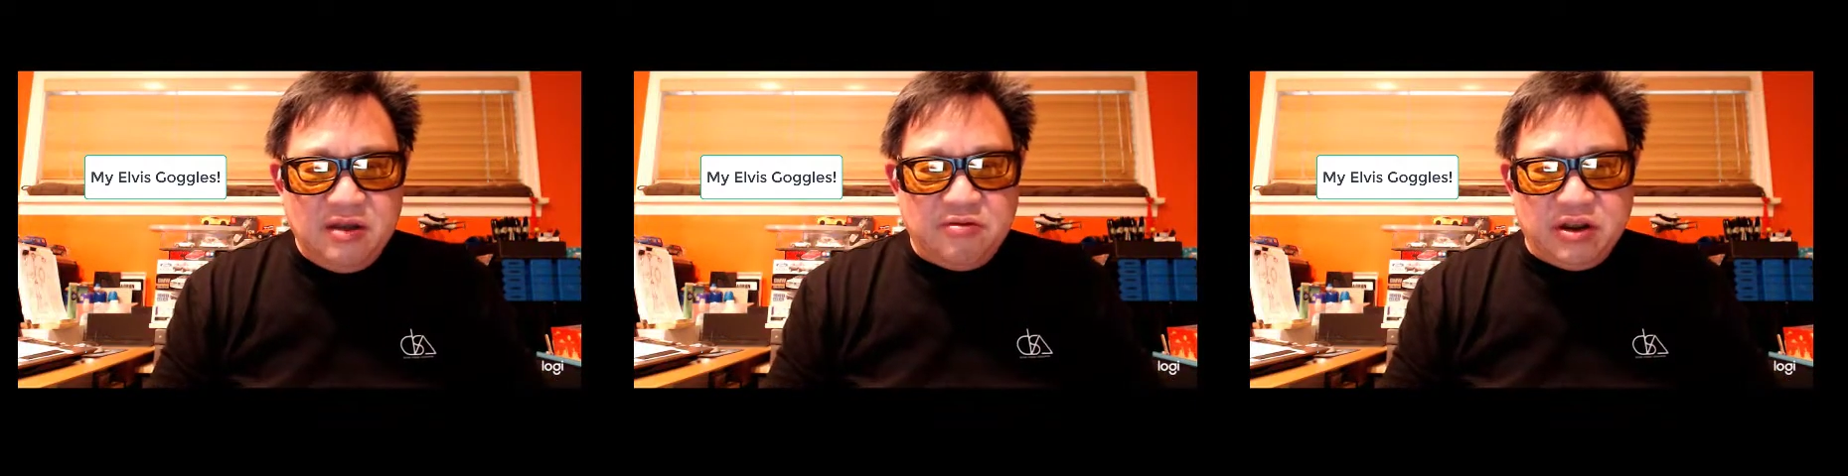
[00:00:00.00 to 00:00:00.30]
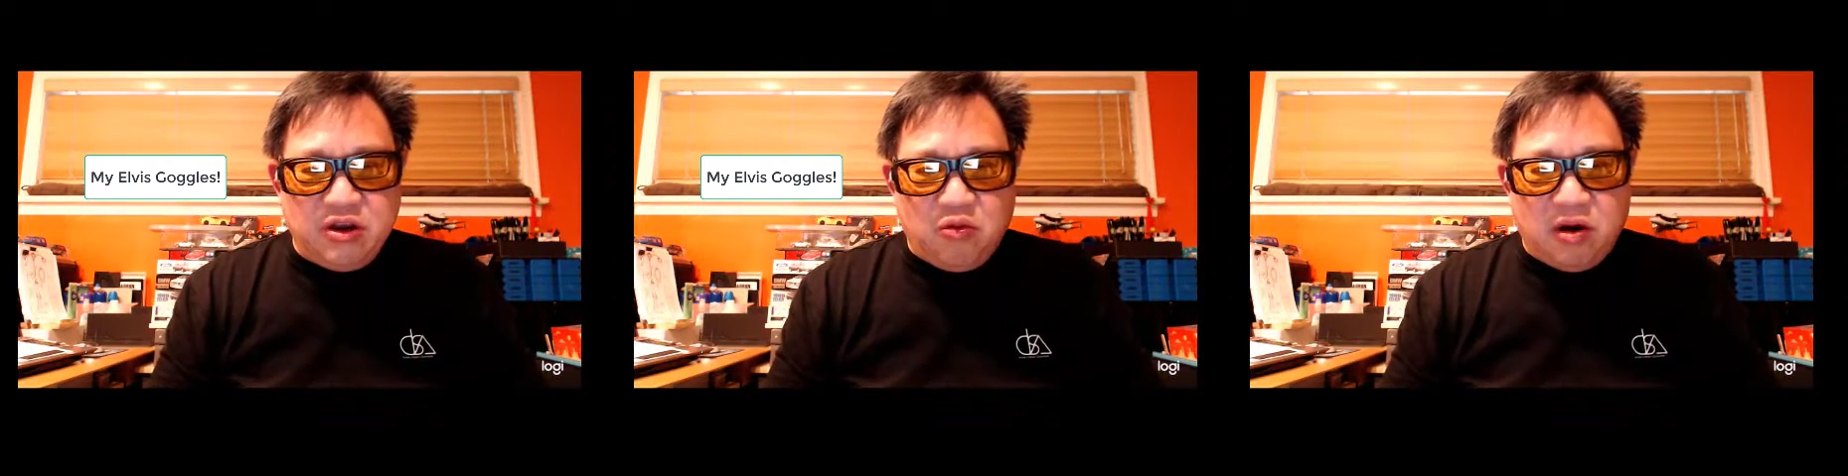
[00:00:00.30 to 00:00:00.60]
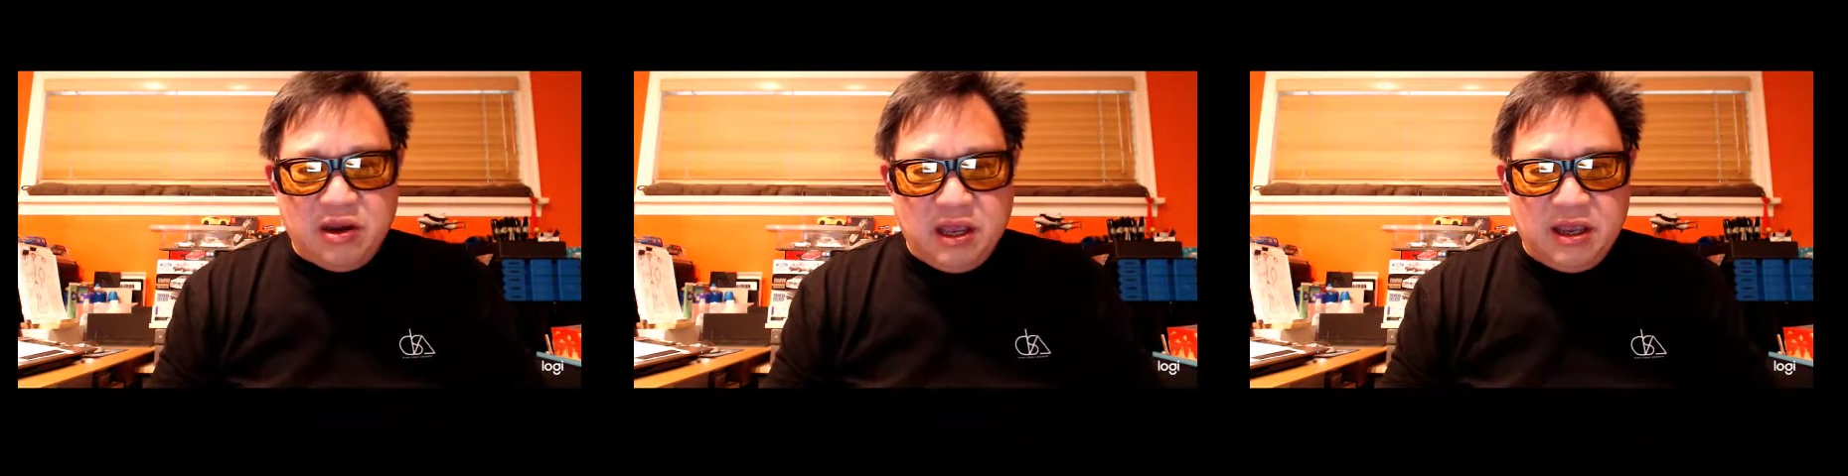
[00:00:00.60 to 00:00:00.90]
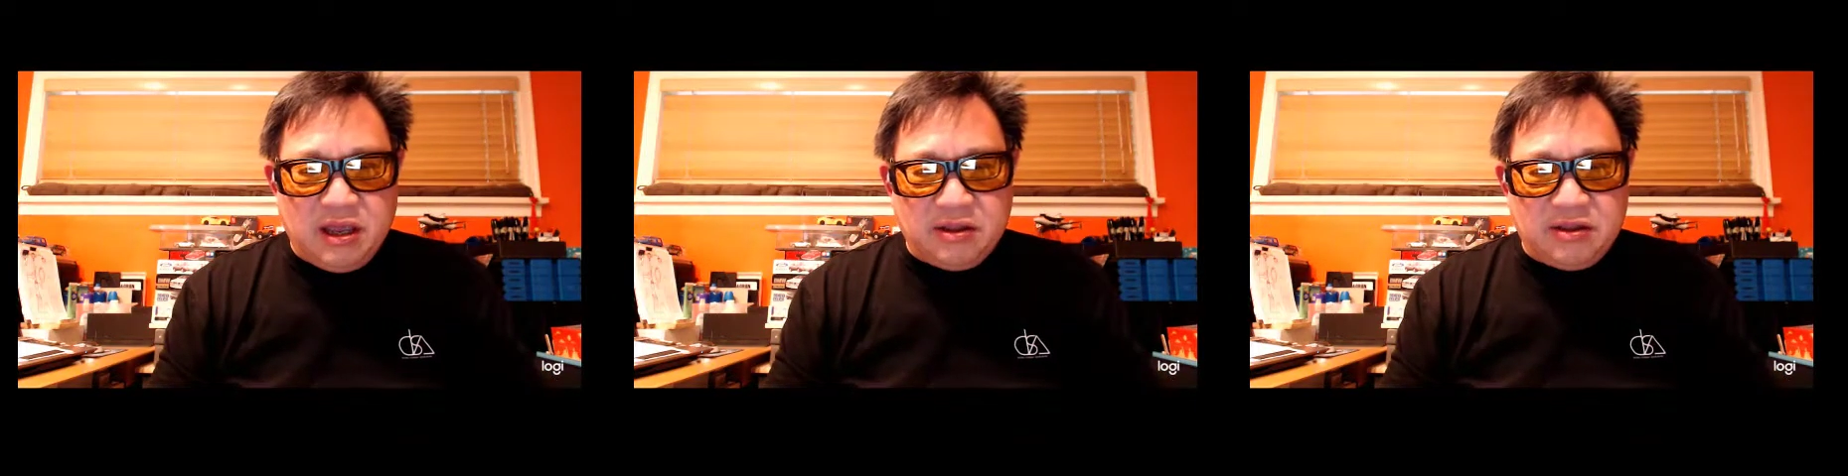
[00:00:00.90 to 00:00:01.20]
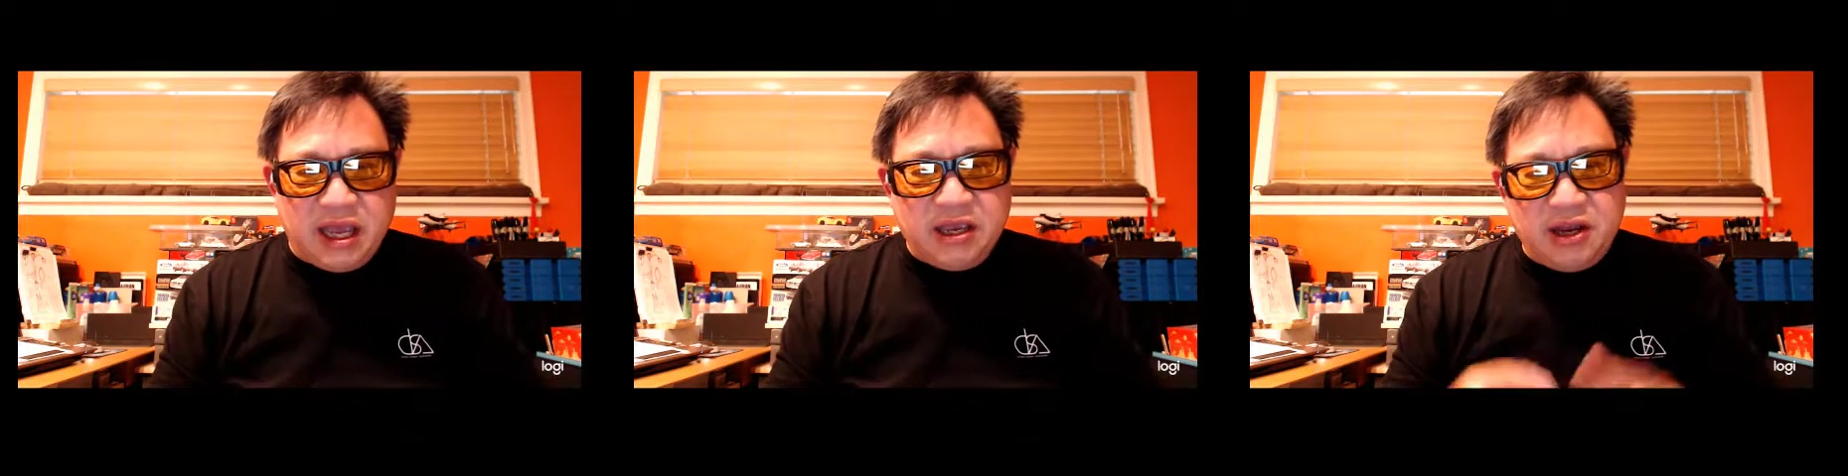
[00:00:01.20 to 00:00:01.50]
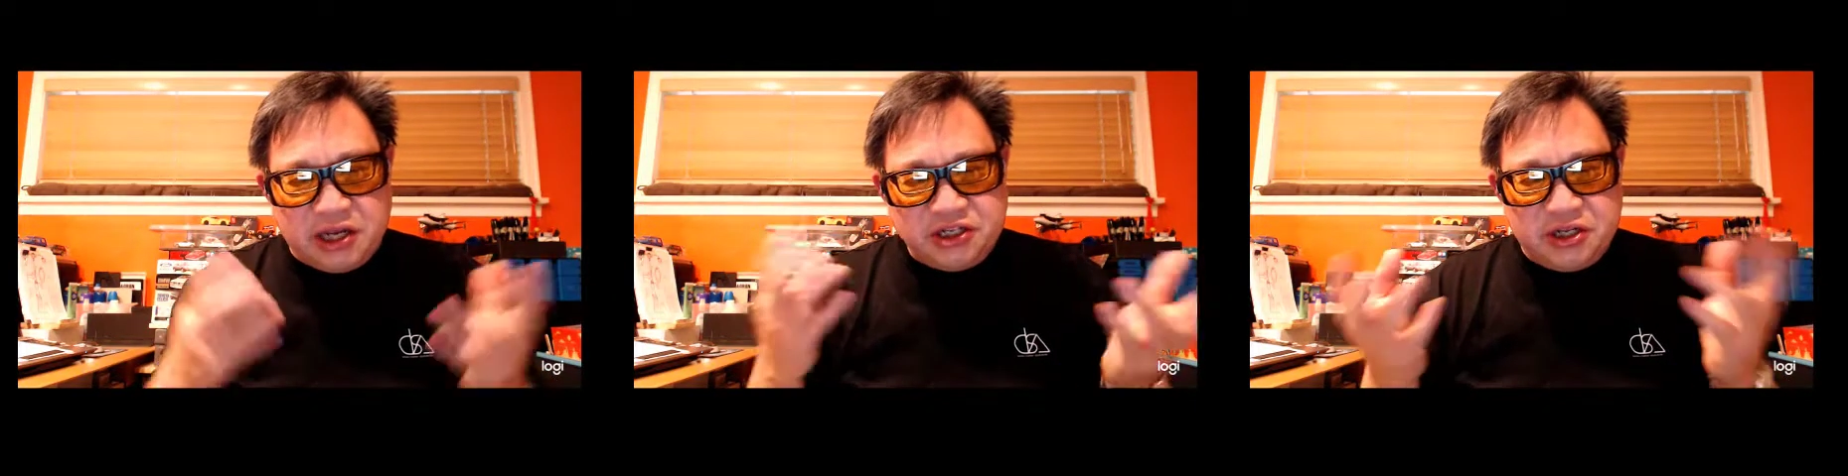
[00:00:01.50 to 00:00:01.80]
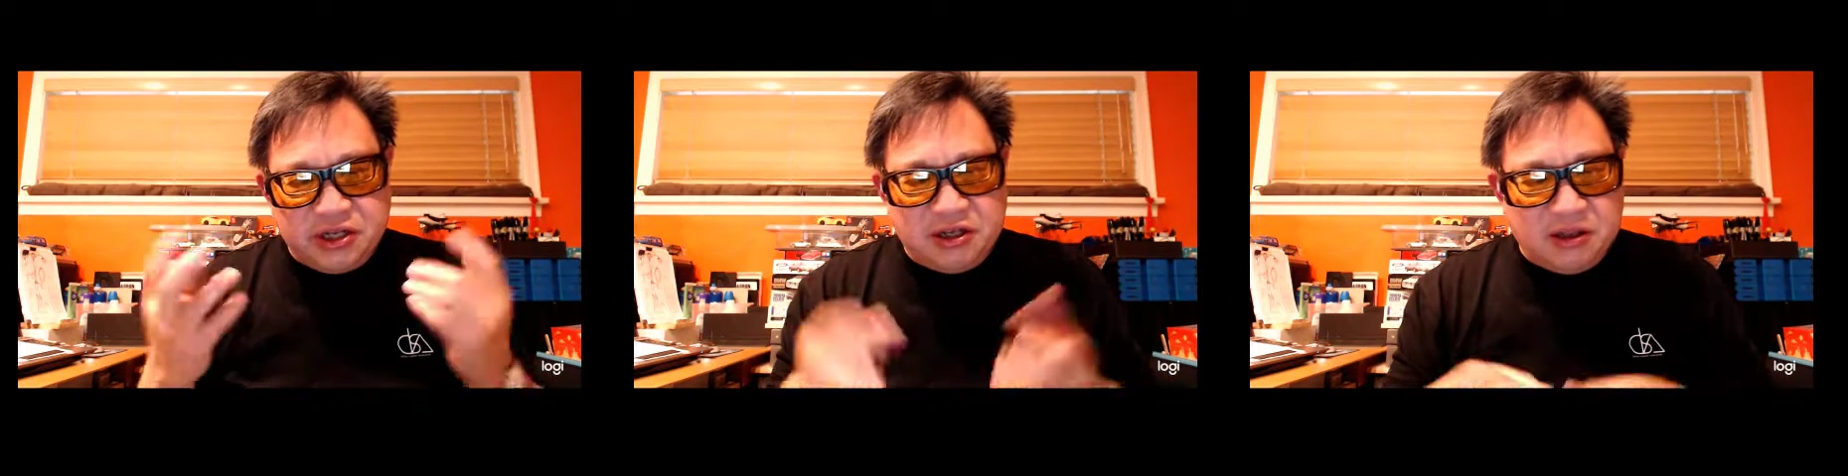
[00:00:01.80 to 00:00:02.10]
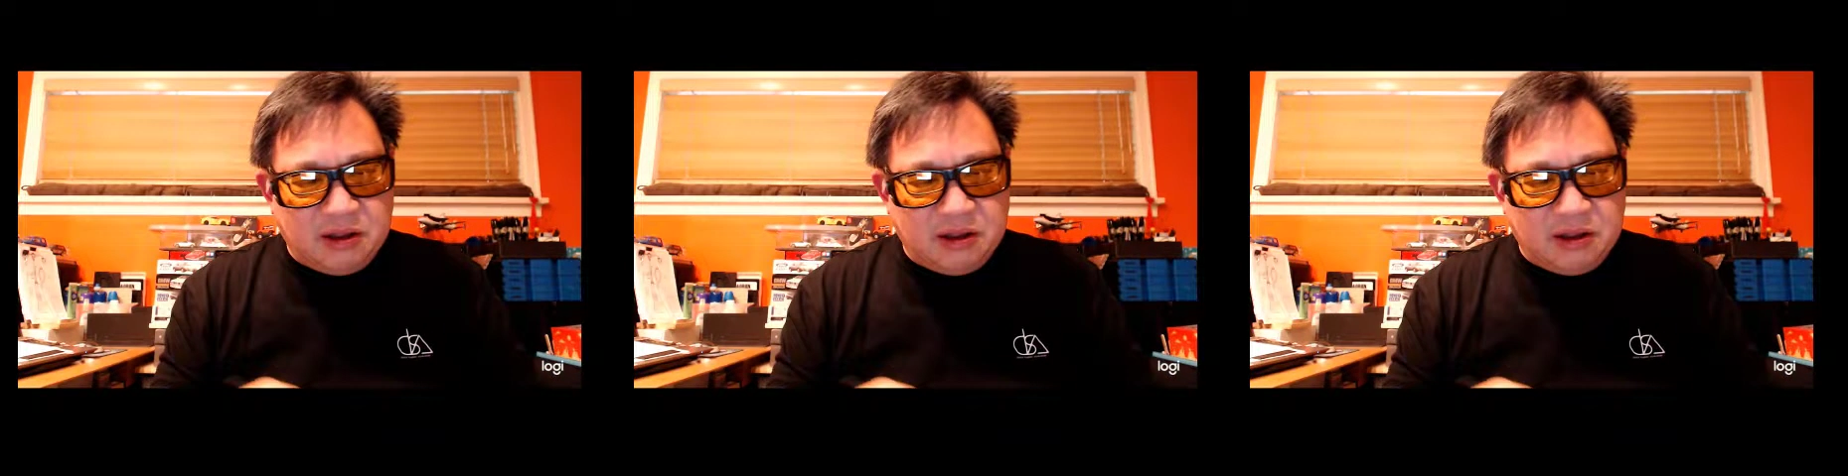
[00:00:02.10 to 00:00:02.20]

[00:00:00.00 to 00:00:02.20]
when you're working, and that can actually